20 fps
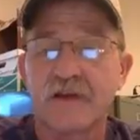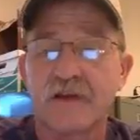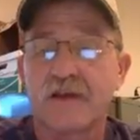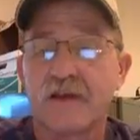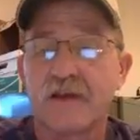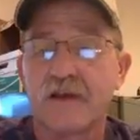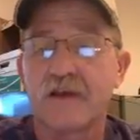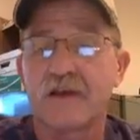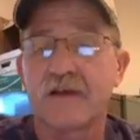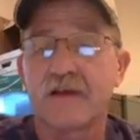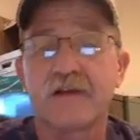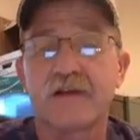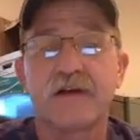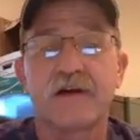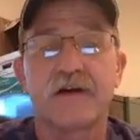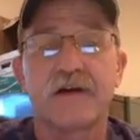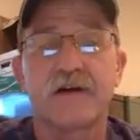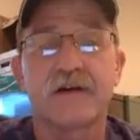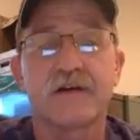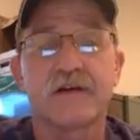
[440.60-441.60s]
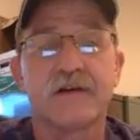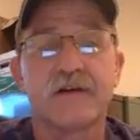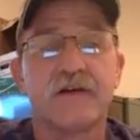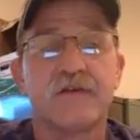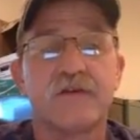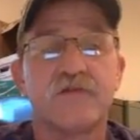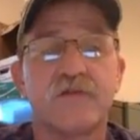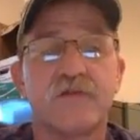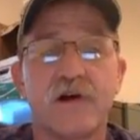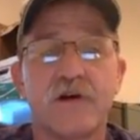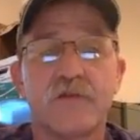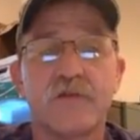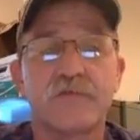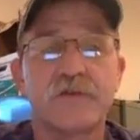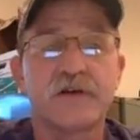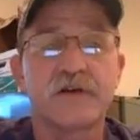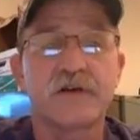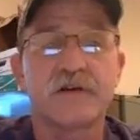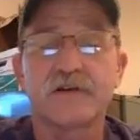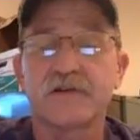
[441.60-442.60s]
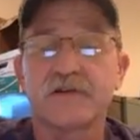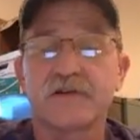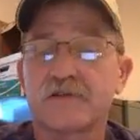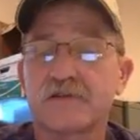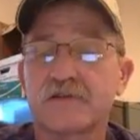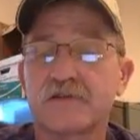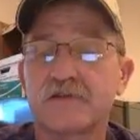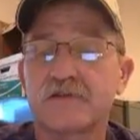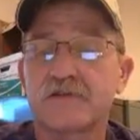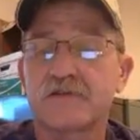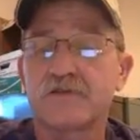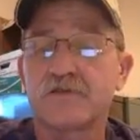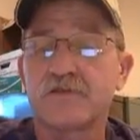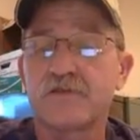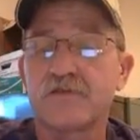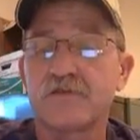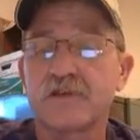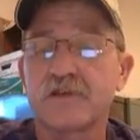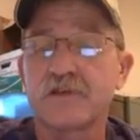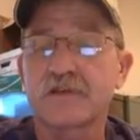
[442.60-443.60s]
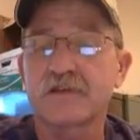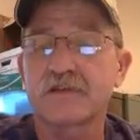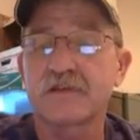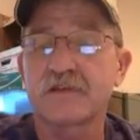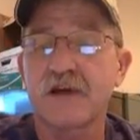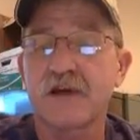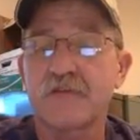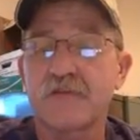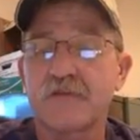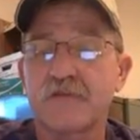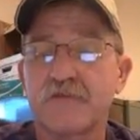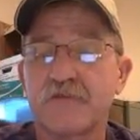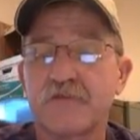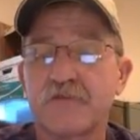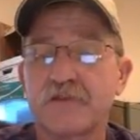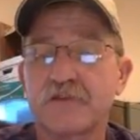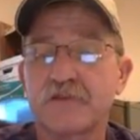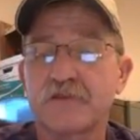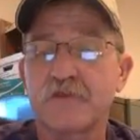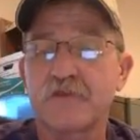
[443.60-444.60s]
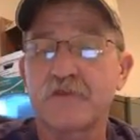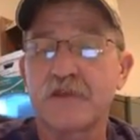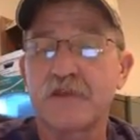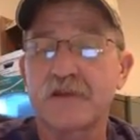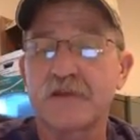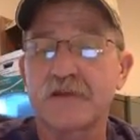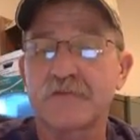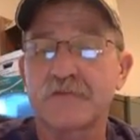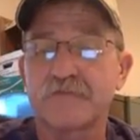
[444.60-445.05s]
and will help you through this assignment for this week.